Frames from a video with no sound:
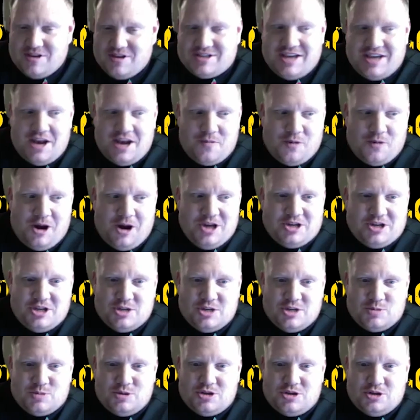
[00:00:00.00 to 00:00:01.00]
the
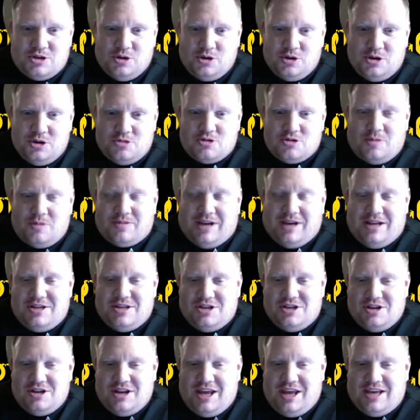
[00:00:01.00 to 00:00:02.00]
celebrations, we saw you drop down
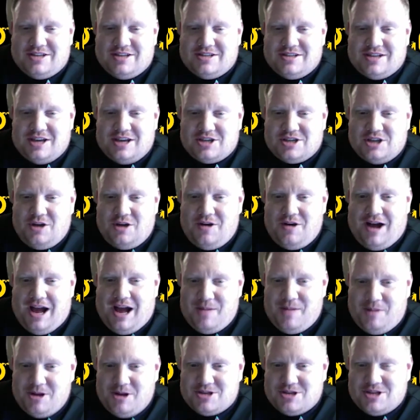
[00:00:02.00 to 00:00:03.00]
to your knees. Does that show
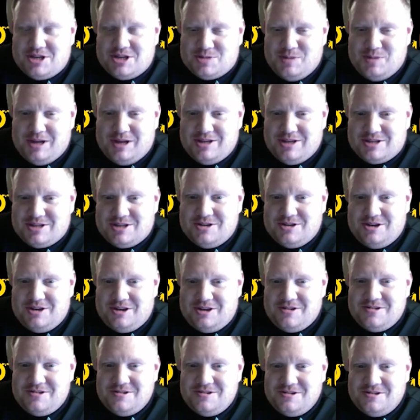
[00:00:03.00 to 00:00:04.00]
how much this means to you?